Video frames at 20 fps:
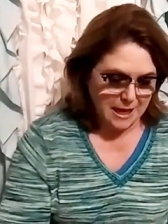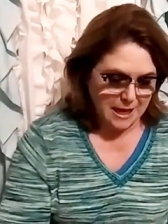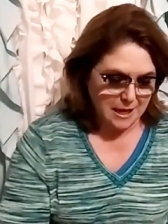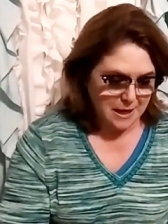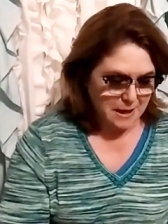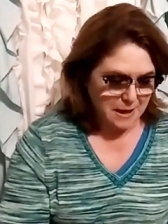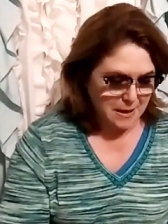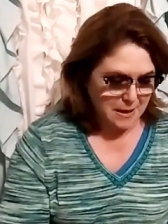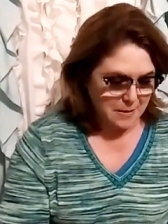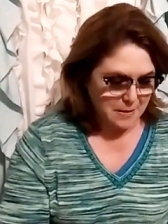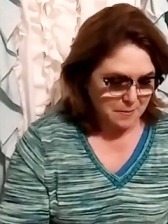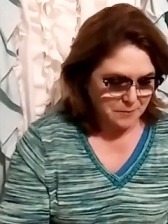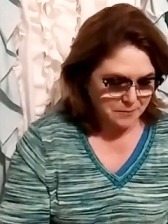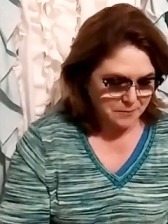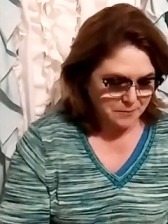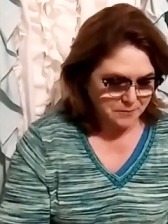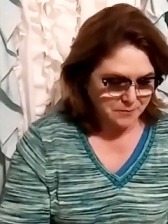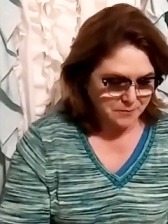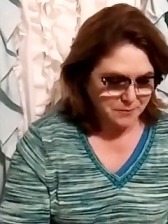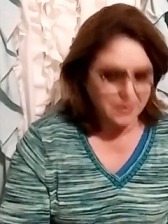Um,
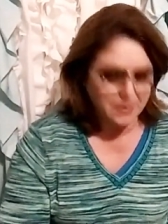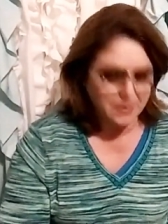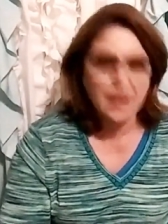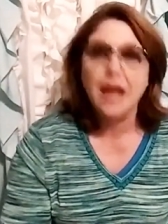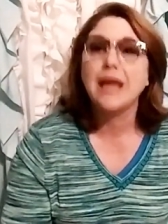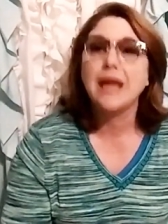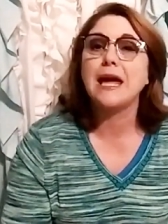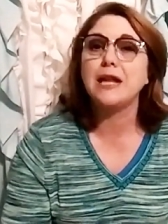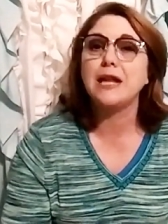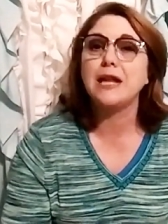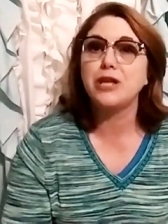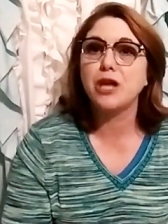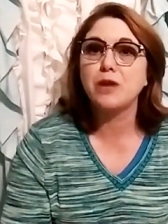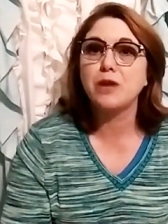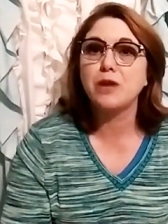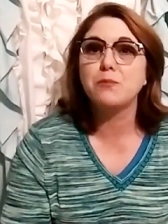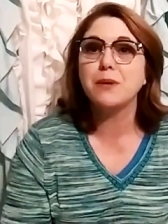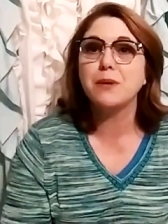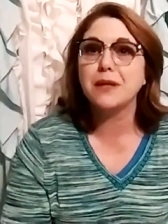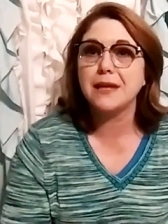can you